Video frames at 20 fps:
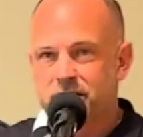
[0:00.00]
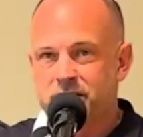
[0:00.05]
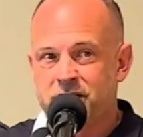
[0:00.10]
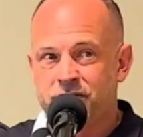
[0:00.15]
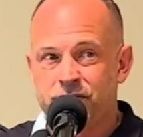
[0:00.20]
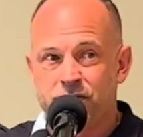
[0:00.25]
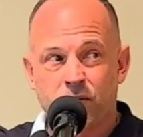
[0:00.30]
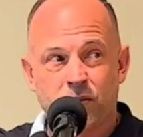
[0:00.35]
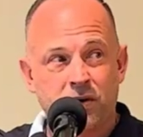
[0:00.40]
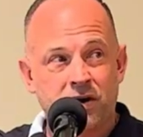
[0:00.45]
looking
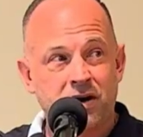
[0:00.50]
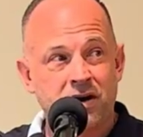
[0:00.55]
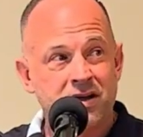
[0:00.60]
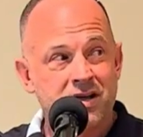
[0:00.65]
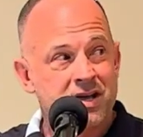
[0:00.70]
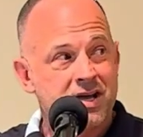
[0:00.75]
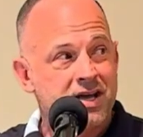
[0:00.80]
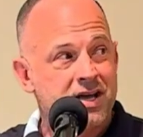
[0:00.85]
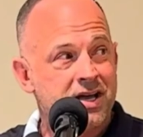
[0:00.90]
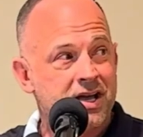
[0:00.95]
for.
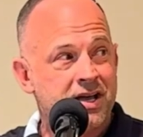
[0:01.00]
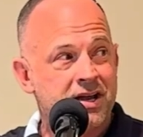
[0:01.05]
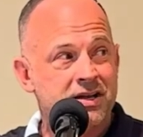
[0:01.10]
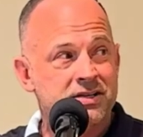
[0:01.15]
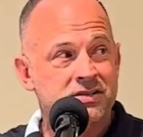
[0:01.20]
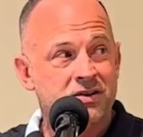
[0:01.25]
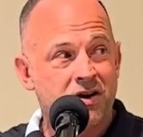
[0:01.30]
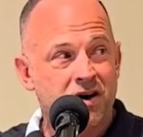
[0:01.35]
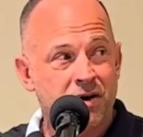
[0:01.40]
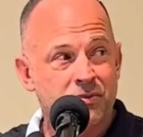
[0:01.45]
And
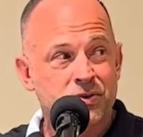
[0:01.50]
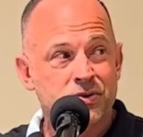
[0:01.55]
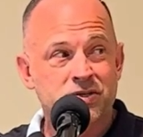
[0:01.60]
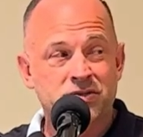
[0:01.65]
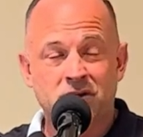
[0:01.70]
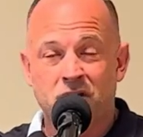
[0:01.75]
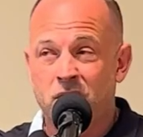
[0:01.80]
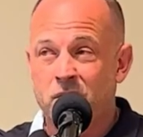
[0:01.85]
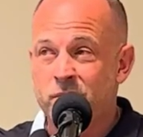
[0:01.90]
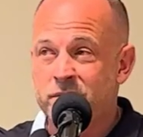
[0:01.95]
it's
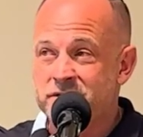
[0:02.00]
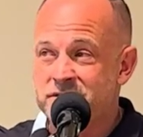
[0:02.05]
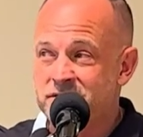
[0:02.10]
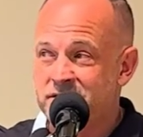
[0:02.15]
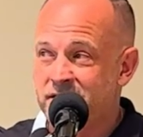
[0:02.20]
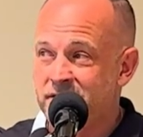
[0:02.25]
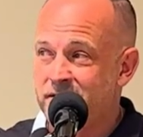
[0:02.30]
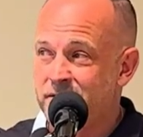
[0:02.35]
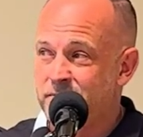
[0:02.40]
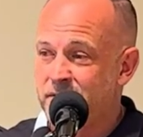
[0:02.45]
almost always
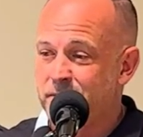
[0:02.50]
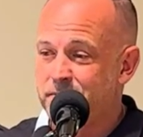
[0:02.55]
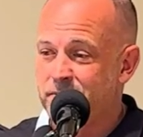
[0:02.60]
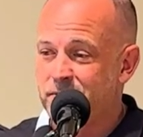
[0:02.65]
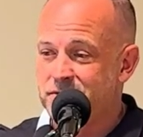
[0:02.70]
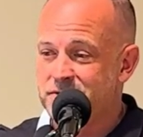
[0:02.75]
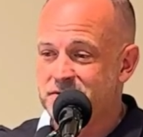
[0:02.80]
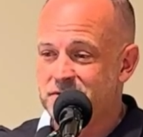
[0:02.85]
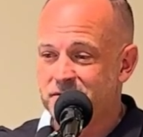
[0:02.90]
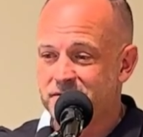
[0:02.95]
there in my
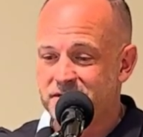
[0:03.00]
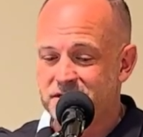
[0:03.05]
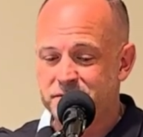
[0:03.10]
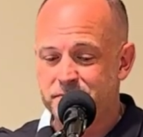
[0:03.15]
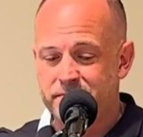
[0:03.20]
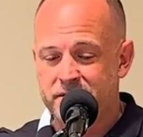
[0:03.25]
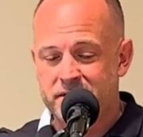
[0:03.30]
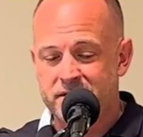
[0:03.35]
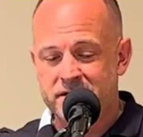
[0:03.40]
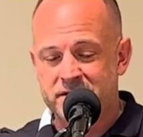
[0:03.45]
personal
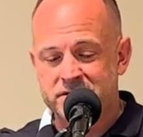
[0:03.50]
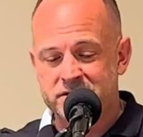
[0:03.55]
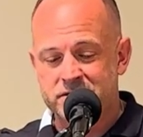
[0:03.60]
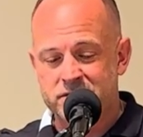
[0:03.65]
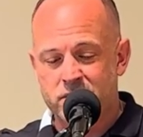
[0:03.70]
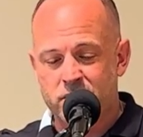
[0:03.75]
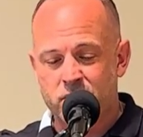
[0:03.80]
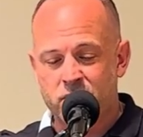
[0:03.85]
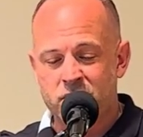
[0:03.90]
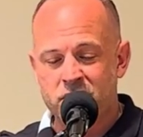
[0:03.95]
experience.
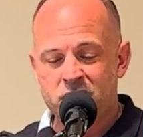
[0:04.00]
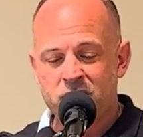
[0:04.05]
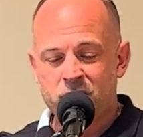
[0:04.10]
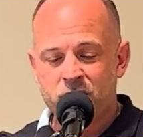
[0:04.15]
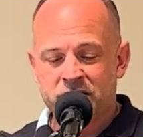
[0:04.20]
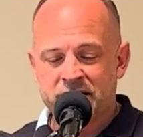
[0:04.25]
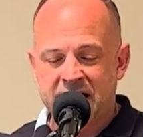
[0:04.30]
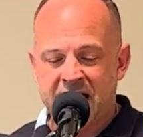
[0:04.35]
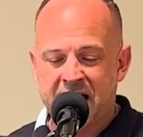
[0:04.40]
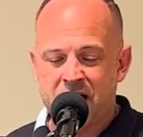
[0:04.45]
So
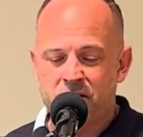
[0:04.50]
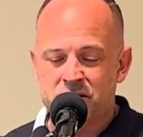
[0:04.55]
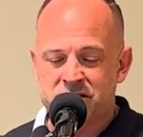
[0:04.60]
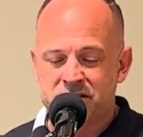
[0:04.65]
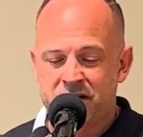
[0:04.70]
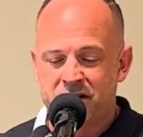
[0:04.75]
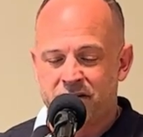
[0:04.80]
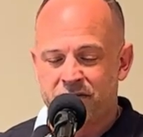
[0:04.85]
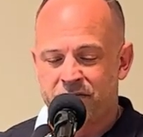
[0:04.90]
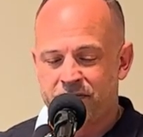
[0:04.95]
without
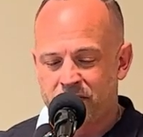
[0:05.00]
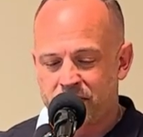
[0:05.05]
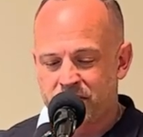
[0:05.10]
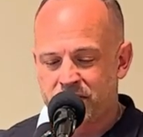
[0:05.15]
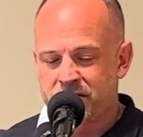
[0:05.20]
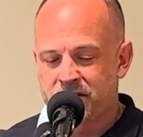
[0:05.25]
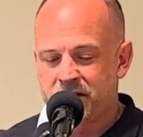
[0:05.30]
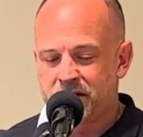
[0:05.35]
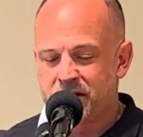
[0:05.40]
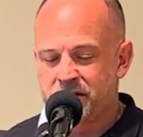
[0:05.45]

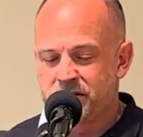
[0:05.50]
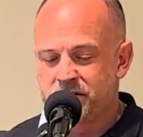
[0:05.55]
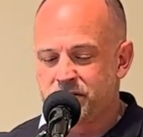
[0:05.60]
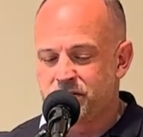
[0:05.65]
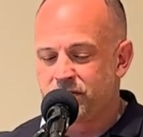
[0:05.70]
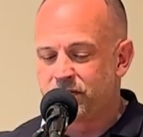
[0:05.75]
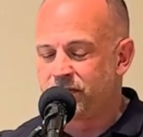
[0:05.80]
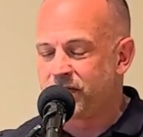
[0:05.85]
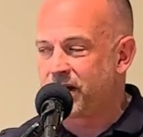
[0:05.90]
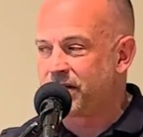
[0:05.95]
further
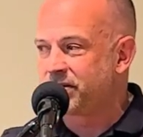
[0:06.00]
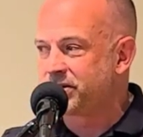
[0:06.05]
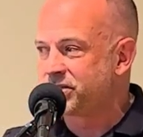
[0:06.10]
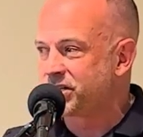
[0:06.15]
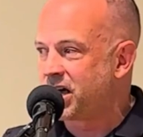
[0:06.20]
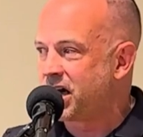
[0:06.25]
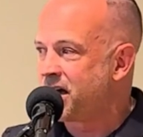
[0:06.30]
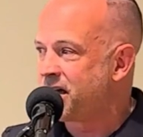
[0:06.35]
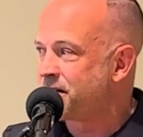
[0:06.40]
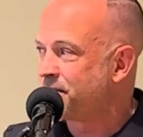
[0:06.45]
ado, Father
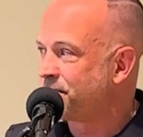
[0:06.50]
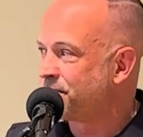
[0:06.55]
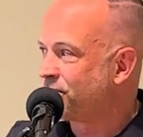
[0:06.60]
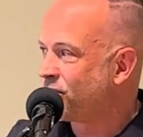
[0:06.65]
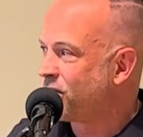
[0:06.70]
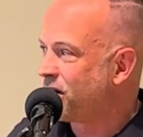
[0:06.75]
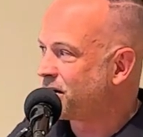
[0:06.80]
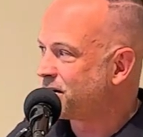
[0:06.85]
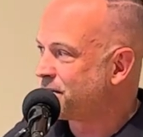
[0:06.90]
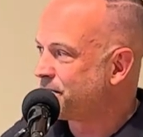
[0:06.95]
John,
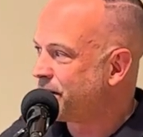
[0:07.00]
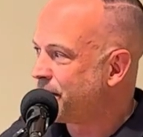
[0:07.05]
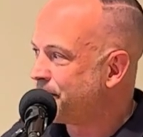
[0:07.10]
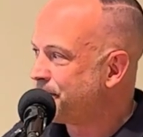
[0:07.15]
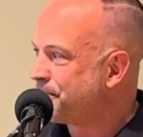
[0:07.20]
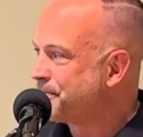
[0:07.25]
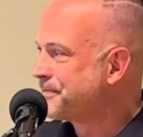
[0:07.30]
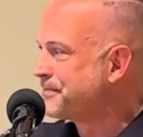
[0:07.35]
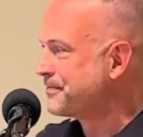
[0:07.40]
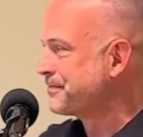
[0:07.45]
welcome
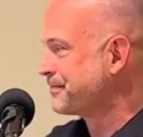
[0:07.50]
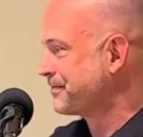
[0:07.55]
up.